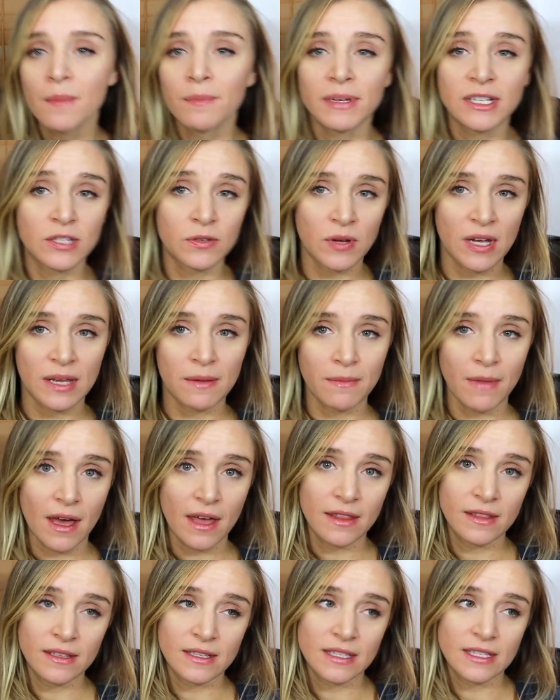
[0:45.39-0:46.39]
between
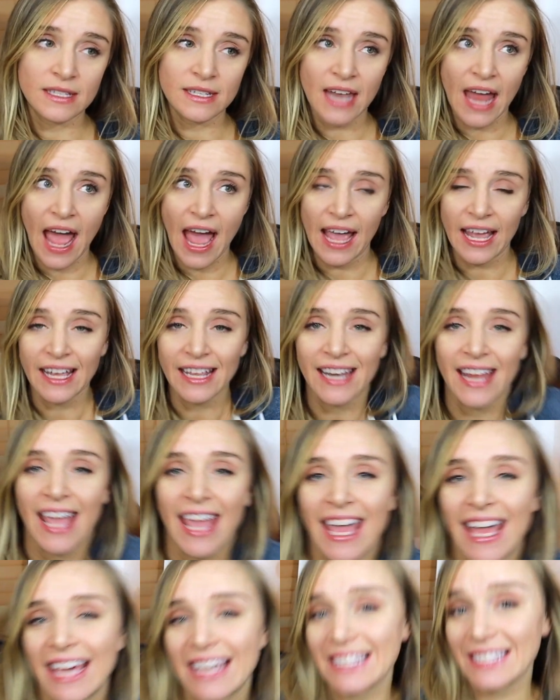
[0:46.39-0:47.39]
months 9
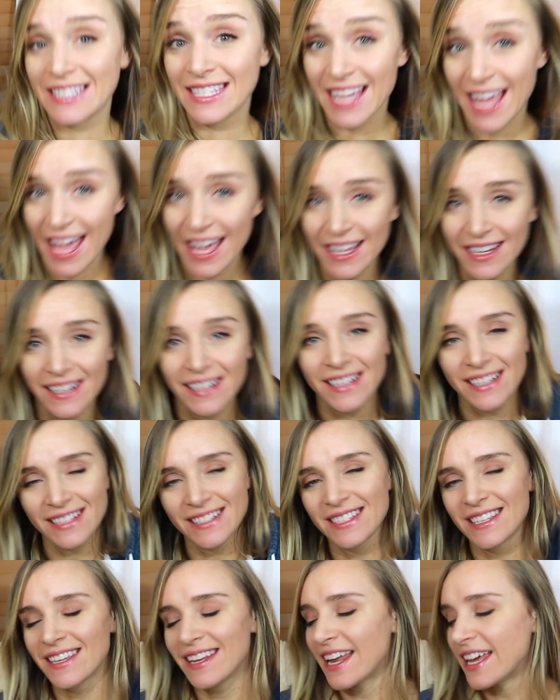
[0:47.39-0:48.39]
and 10
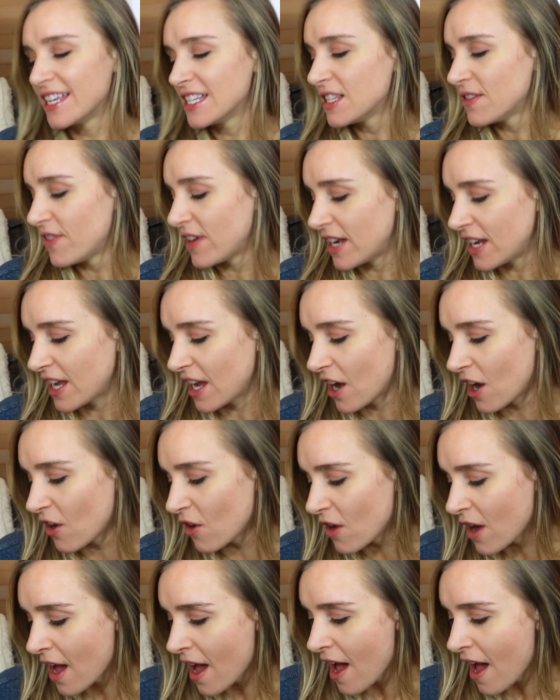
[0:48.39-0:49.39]
in today's video.